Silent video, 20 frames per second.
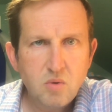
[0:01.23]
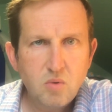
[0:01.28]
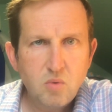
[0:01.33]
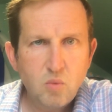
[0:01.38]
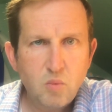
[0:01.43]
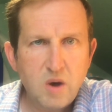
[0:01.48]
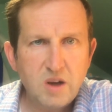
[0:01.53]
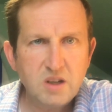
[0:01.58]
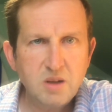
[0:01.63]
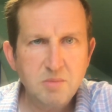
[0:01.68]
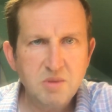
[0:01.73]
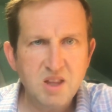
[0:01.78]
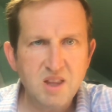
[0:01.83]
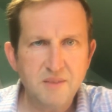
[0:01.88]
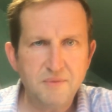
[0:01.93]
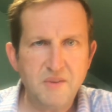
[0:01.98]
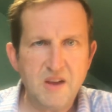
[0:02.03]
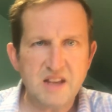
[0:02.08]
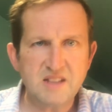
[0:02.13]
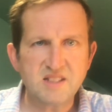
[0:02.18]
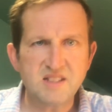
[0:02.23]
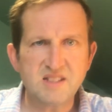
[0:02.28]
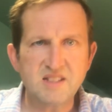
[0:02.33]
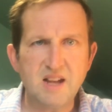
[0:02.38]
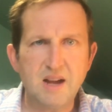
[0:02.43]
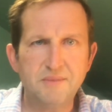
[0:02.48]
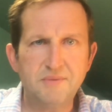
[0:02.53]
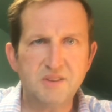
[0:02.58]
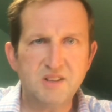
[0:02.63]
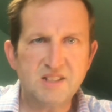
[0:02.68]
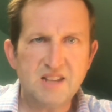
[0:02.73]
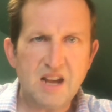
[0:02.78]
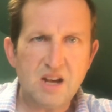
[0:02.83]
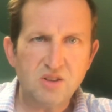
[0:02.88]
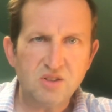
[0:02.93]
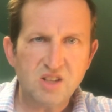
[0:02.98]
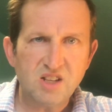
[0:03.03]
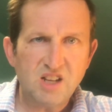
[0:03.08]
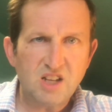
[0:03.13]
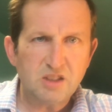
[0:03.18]
Welcome to the fastest daf in town.
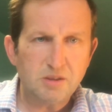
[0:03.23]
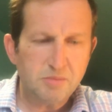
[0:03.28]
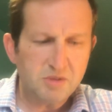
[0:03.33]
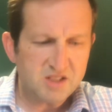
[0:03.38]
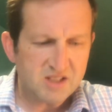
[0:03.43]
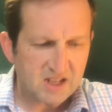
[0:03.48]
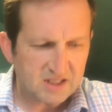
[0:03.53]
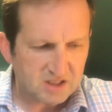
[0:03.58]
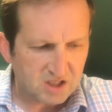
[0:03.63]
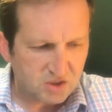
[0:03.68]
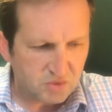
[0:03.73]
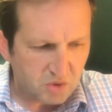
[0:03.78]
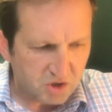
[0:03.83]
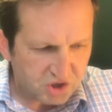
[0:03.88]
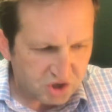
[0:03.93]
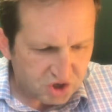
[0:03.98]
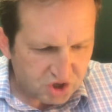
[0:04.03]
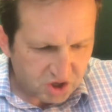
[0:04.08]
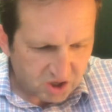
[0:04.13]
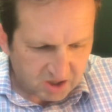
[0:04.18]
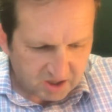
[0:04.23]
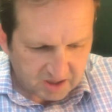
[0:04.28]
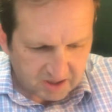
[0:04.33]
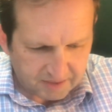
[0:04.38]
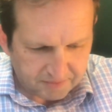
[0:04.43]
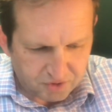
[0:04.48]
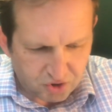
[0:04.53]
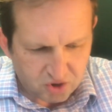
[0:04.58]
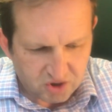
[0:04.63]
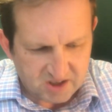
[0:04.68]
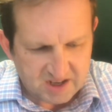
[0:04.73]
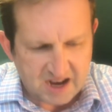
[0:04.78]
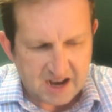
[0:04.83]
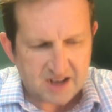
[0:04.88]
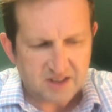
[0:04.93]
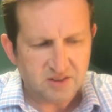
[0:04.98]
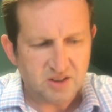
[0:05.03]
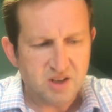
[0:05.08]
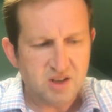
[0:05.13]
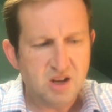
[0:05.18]
Today, on Masechtas Rosh Hashanah daf
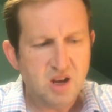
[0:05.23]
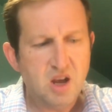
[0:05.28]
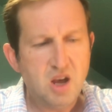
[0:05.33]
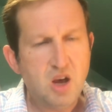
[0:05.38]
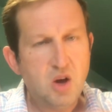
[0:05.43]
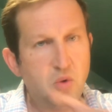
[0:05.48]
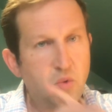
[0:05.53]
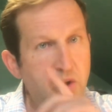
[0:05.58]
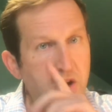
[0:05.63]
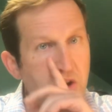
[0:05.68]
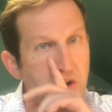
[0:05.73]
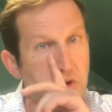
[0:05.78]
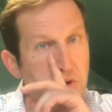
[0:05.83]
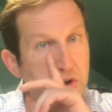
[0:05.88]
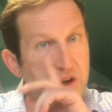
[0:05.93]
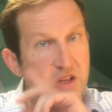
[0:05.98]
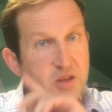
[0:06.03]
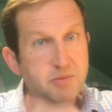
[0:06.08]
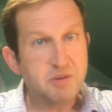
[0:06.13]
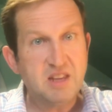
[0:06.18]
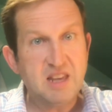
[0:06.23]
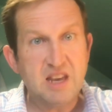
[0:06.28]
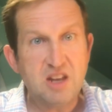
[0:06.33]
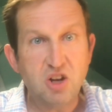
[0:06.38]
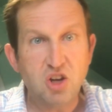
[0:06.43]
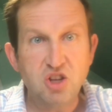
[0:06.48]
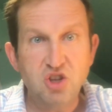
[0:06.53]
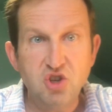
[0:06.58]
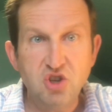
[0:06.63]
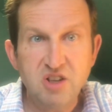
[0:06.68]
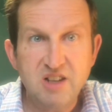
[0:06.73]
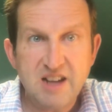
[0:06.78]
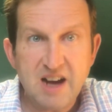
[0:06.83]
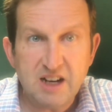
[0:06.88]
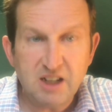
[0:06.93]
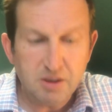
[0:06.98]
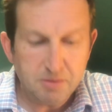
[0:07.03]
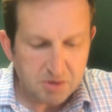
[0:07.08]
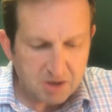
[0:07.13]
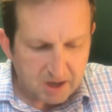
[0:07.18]
Yudalid, we are going to begin on
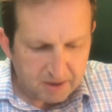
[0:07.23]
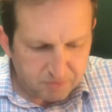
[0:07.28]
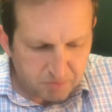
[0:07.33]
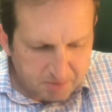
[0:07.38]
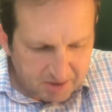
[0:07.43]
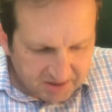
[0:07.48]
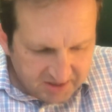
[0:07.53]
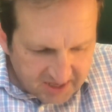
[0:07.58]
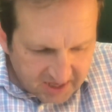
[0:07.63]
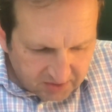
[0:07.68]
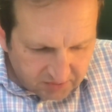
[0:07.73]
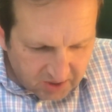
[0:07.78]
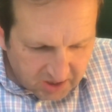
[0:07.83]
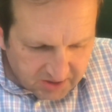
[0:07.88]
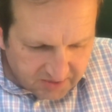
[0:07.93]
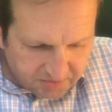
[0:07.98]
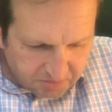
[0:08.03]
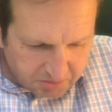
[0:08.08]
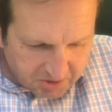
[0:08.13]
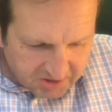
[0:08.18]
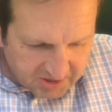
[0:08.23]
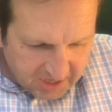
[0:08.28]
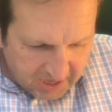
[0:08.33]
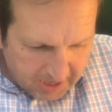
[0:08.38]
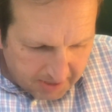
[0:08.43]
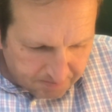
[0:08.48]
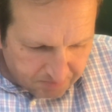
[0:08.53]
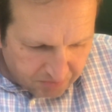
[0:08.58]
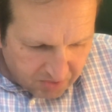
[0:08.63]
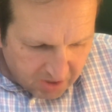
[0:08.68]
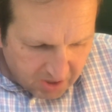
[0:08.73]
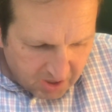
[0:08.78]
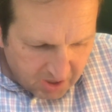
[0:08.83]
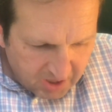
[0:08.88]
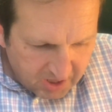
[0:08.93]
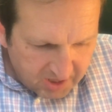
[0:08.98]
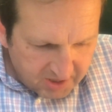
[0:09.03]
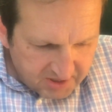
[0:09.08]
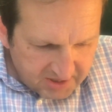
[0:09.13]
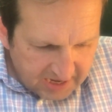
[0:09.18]
Yudalid Manaf, about ten lines from the top.
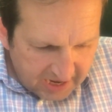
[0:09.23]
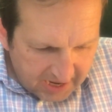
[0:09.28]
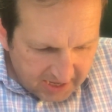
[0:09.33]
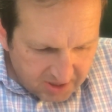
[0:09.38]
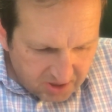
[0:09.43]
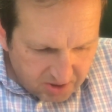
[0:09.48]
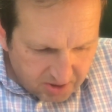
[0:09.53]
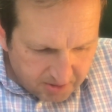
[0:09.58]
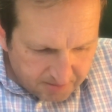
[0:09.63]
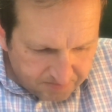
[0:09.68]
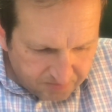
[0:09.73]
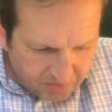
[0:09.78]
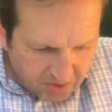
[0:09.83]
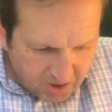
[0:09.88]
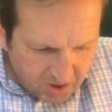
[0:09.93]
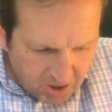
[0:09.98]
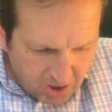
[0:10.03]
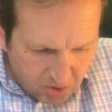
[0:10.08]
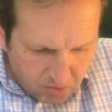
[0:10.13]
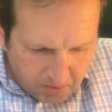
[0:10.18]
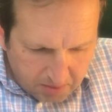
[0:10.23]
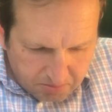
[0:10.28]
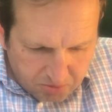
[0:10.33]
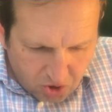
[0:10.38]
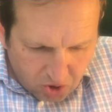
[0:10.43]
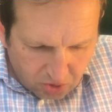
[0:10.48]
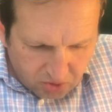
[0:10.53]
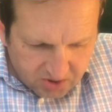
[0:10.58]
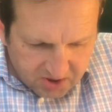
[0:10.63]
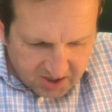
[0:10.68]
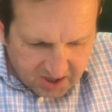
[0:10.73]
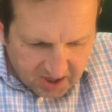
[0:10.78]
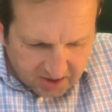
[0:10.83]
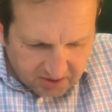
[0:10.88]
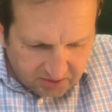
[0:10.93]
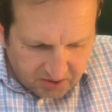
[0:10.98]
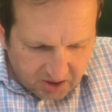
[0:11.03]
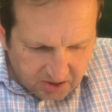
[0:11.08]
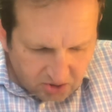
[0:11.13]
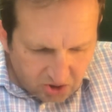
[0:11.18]
Tanya, Rabbi Yosi
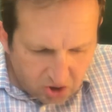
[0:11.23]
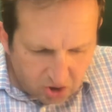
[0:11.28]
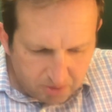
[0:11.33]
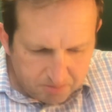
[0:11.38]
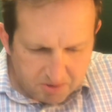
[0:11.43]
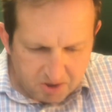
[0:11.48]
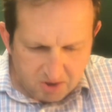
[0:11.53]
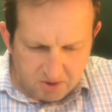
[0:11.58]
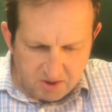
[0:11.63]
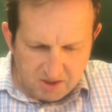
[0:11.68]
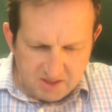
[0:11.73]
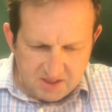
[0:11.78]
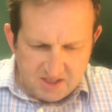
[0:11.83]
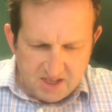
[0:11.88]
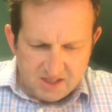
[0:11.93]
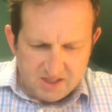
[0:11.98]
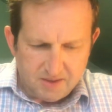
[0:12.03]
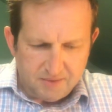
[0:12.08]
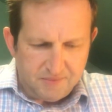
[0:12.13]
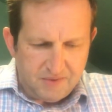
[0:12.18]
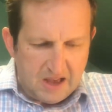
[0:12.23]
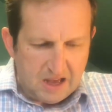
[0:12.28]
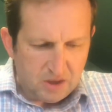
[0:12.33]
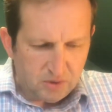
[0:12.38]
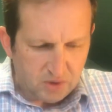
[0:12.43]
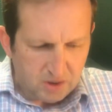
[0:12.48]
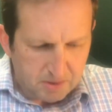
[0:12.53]
Aglil Omer, he says the following.